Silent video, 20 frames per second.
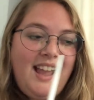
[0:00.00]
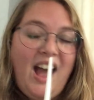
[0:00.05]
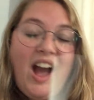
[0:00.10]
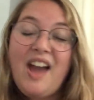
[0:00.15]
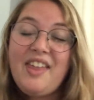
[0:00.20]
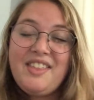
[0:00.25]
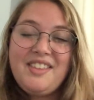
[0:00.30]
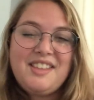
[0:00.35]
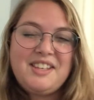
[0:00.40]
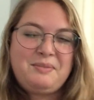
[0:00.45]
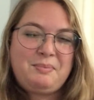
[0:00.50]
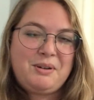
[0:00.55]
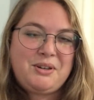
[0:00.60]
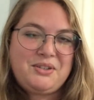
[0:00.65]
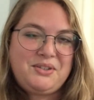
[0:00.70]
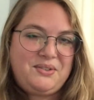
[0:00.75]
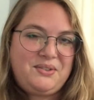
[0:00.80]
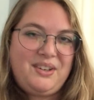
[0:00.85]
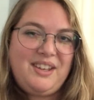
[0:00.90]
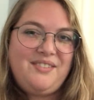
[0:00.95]
I think this picture
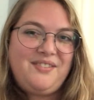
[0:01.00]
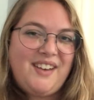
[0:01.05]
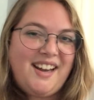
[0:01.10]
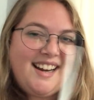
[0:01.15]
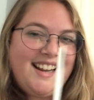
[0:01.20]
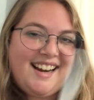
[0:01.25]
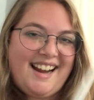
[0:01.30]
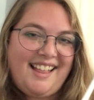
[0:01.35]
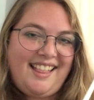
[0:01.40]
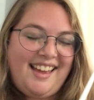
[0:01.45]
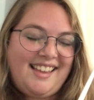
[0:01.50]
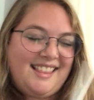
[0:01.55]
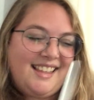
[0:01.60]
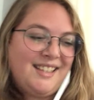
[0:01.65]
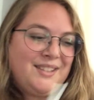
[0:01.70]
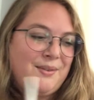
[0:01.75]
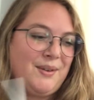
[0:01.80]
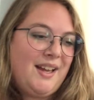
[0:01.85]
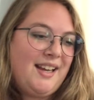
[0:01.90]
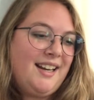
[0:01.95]
is really funny, and I like
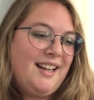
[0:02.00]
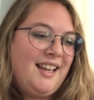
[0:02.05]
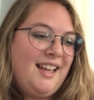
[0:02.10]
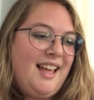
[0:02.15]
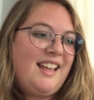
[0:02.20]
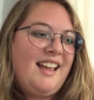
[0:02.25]
this one.